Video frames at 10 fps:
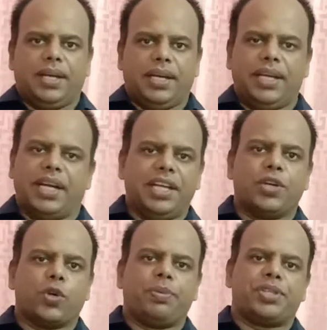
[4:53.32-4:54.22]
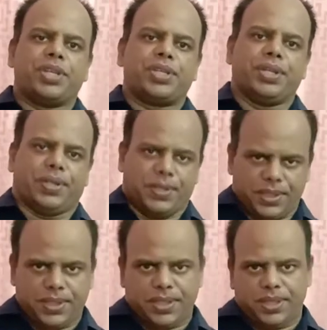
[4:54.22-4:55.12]
In any group discussion,
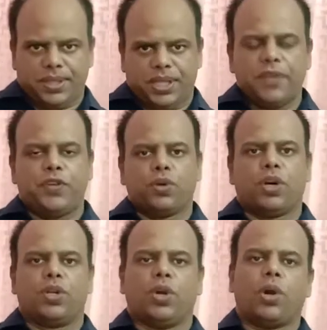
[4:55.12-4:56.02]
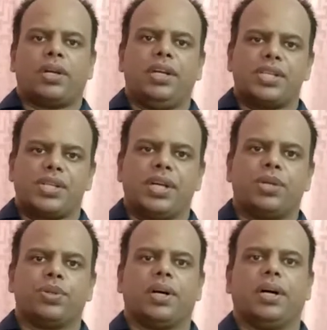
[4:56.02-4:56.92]
if you are not listening
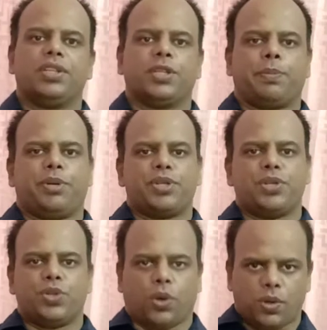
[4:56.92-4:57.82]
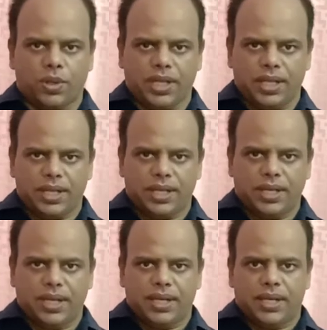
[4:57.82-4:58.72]
to the other person thoroughly,
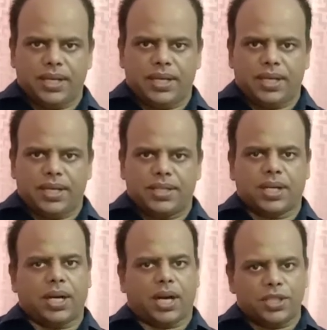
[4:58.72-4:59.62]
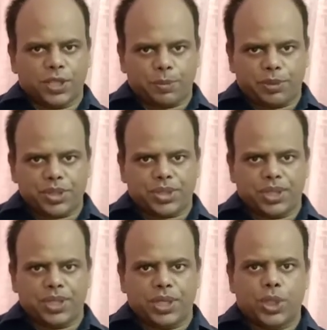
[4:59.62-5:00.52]
the other
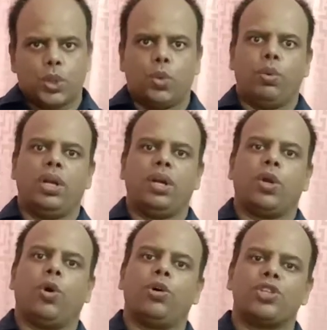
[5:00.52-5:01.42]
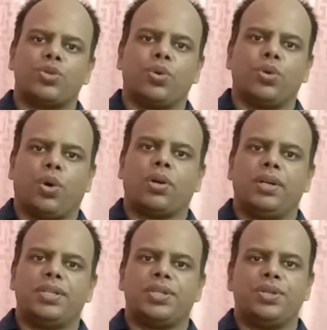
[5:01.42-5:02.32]
person will also not
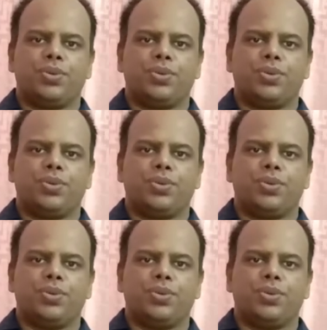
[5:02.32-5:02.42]
listen to